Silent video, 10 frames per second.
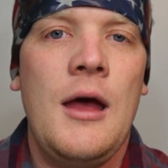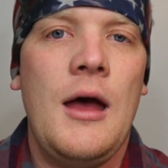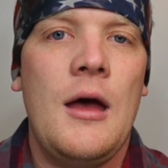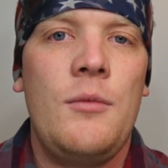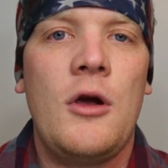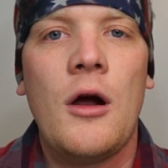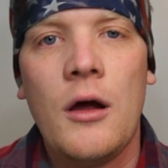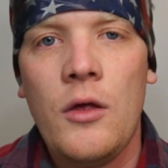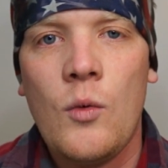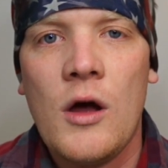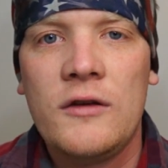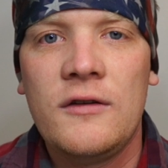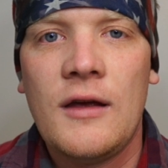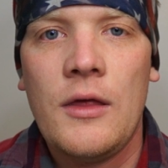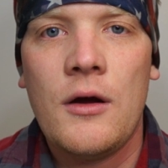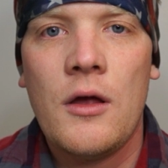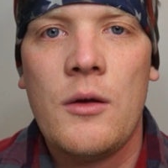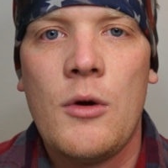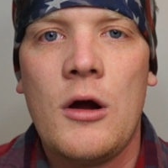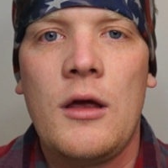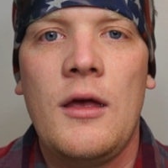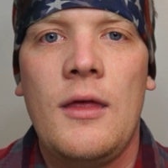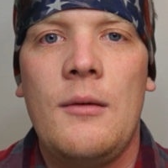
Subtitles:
There are other watches out there on the market